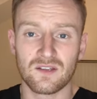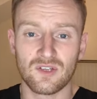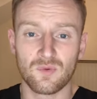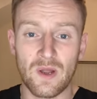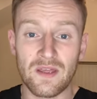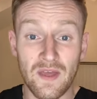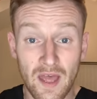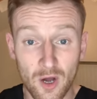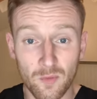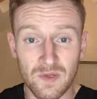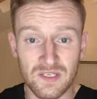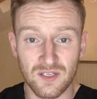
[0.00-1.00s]
the way that
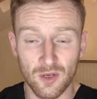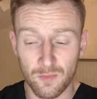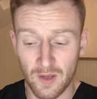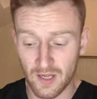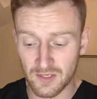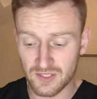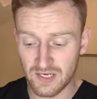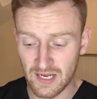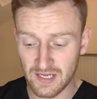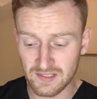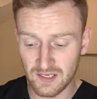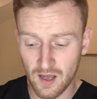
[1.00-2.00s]
helped me so much
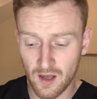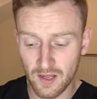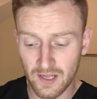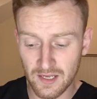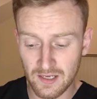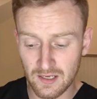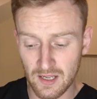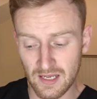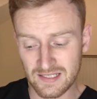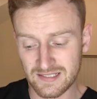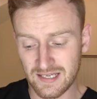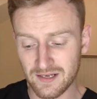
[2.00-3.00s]
is I
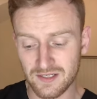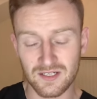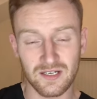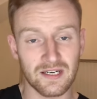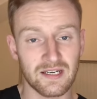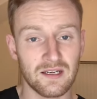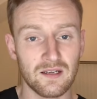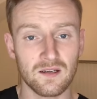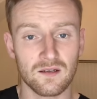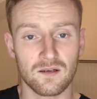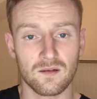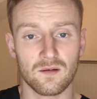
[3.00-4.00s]
essentially
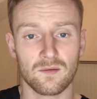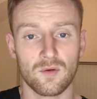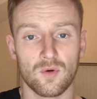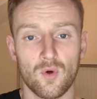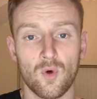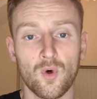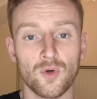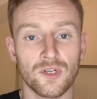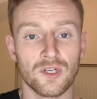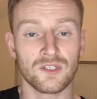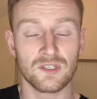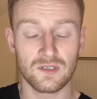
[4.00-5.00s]

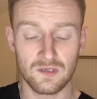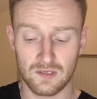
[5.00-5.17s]
ordered,